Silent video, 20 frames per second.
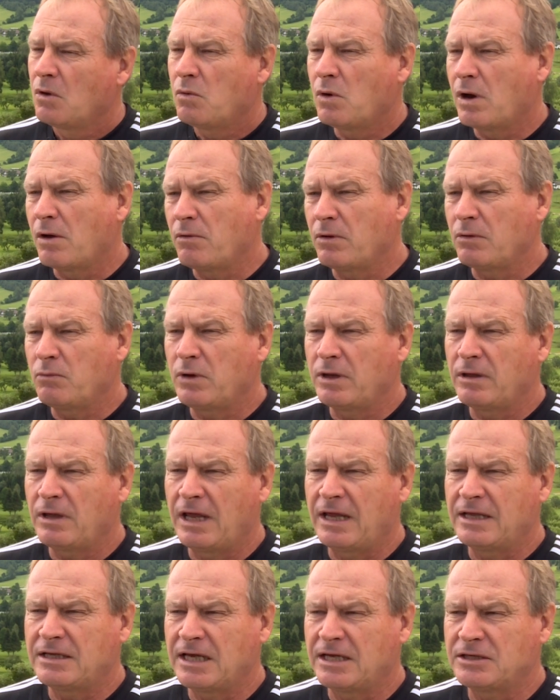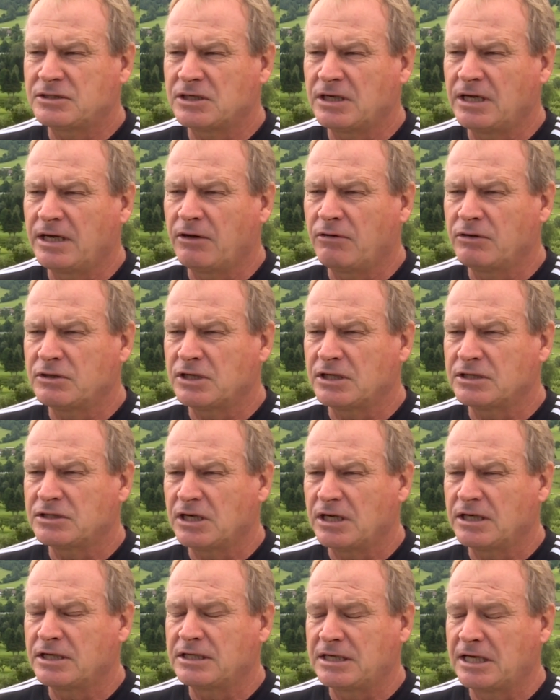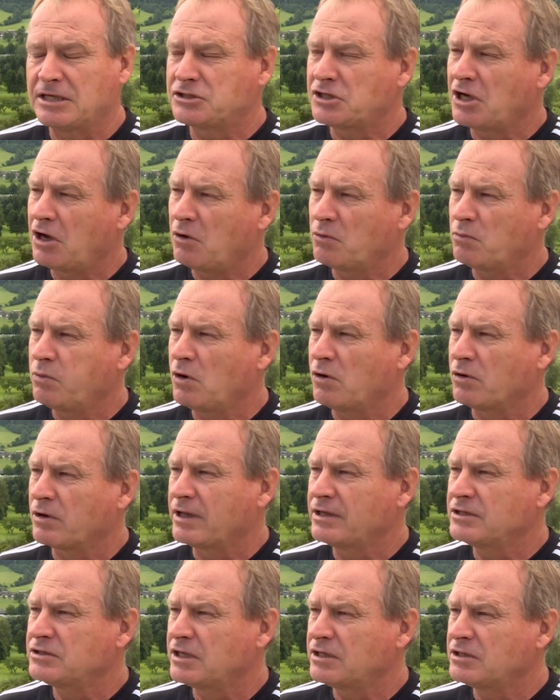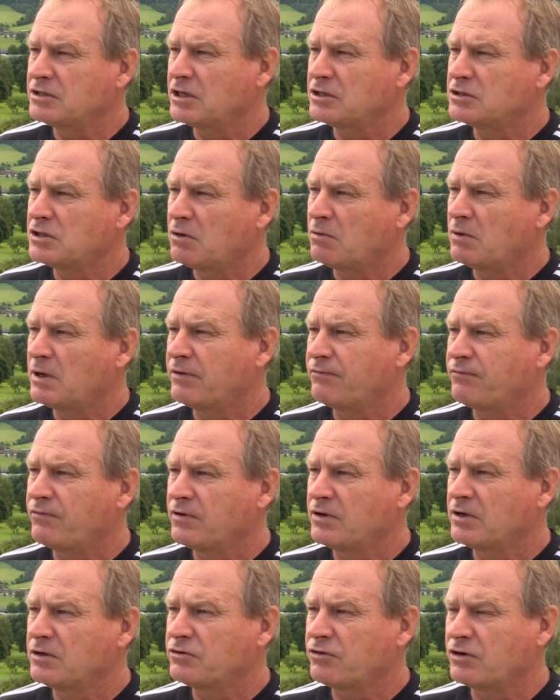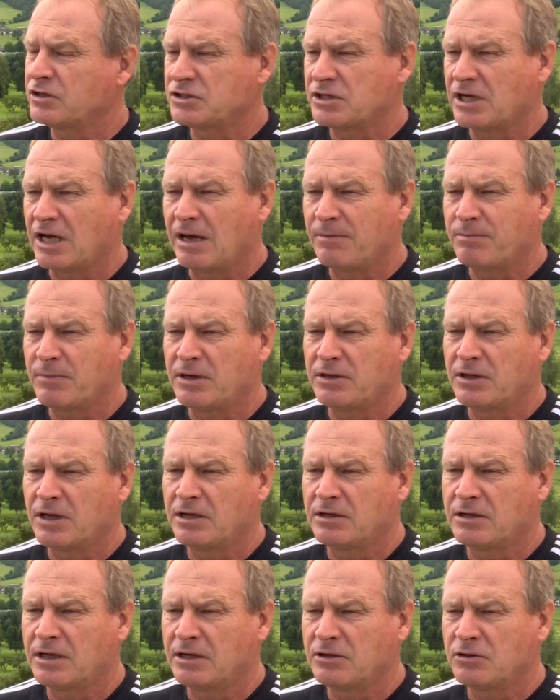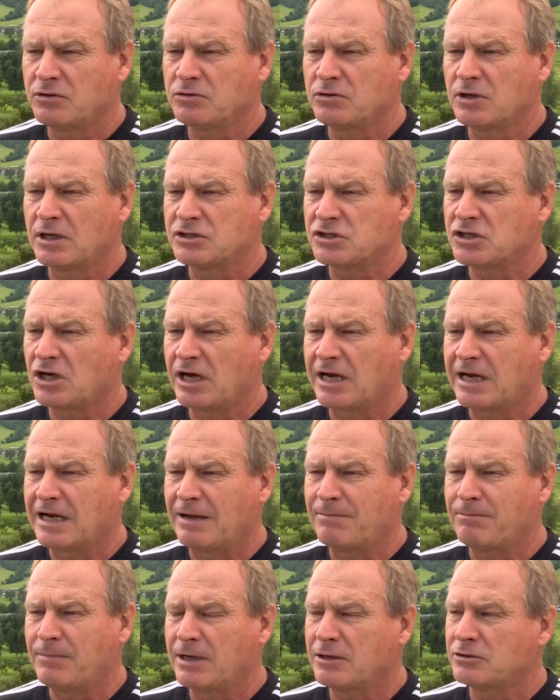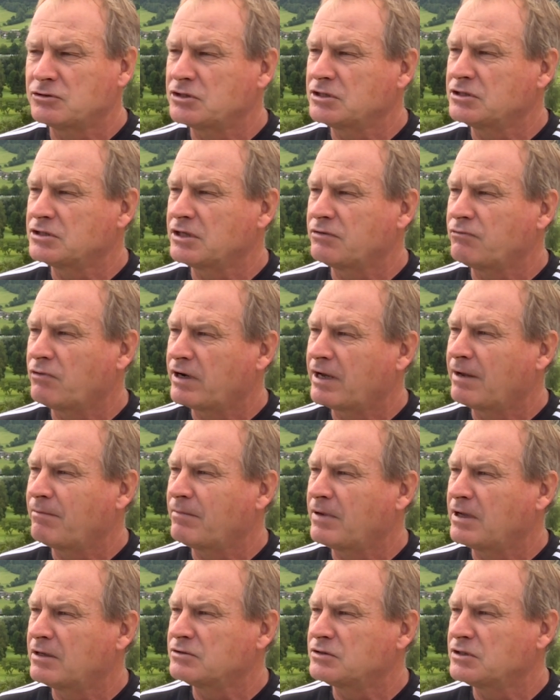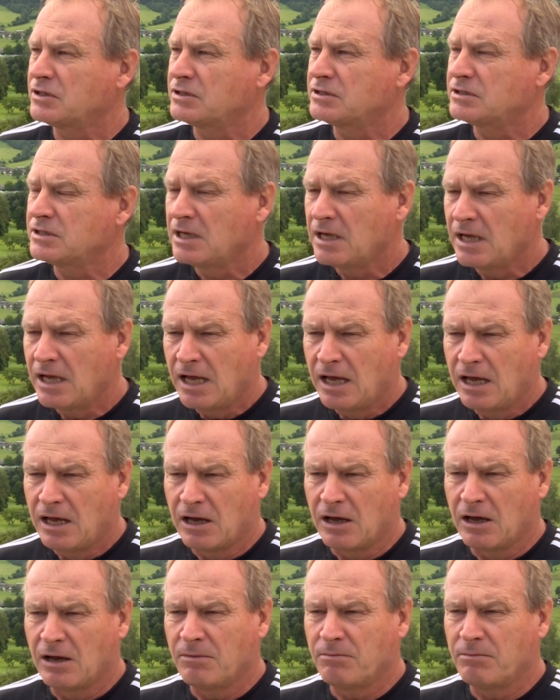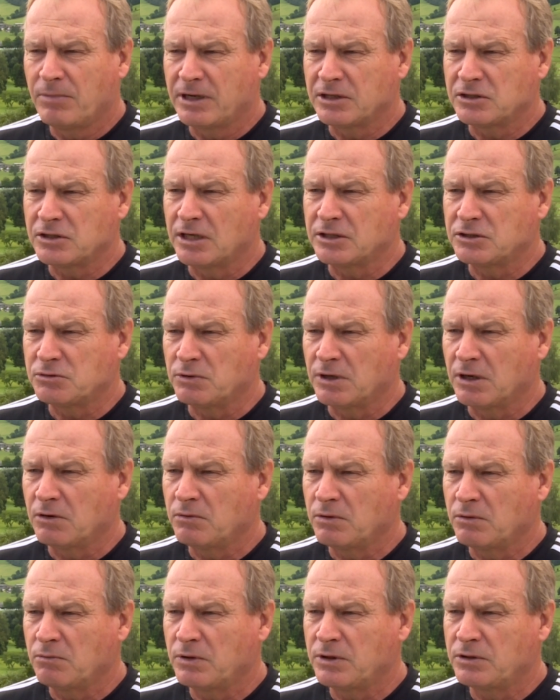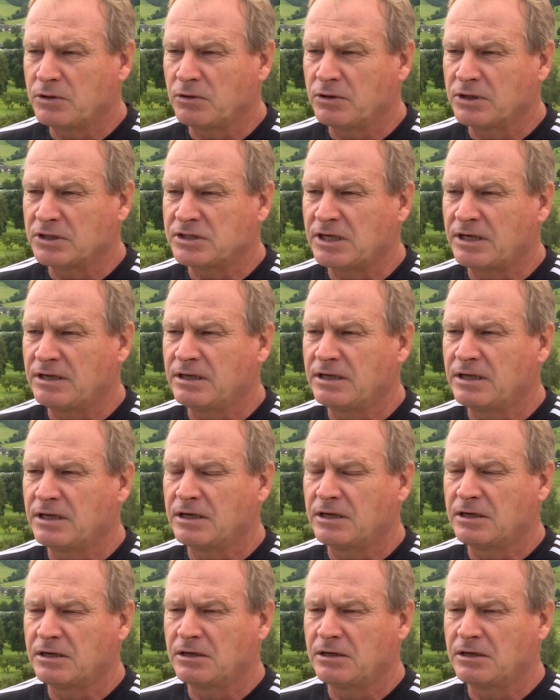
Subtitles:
Well, it's hard work. There's no way for dressing it up. They cycle up mountains, they run up mountains, but it's you know, we do this in